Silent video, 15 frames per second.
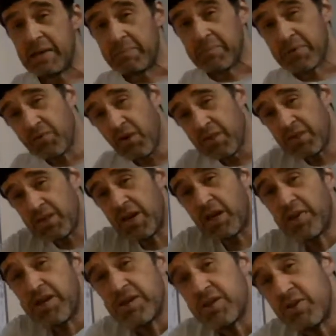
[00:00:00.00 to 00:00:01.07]
But you've got to know
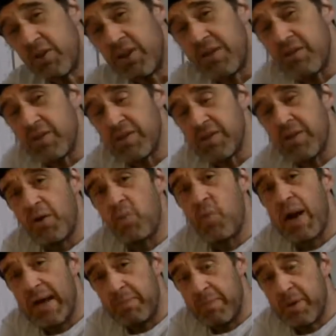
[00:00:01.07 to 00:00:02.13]
in a story, you've got to know
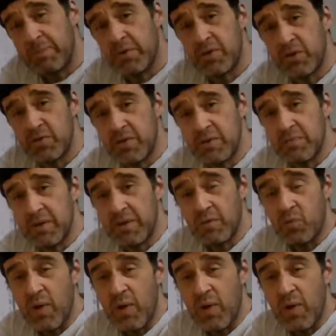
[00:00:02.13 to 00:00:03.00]
why people do something.